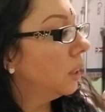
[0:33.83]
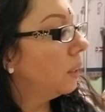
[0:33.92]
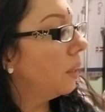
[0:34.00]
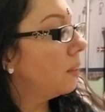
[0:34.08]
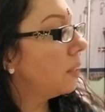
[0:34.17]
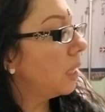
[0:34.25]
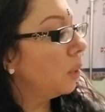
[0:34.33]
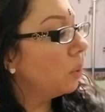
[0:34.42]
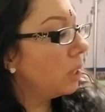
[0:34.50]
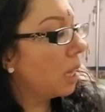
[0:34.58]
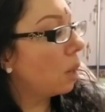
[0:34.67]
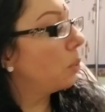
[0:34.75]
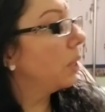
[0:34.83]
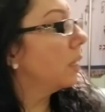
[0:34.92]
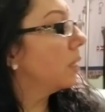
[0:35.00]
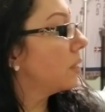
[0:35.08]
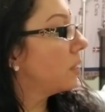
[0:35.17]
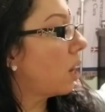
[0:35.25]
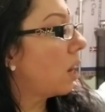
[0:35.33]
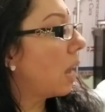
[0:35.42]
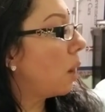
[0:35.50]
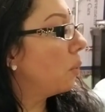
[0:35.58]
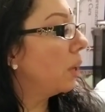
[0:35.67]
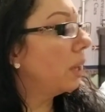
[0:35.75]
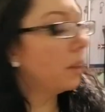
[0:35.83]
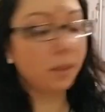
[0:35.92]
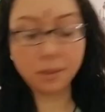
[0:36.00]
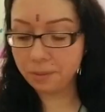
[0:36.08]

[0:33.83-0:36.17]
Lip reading: Let's see, what deck we're going to start out with?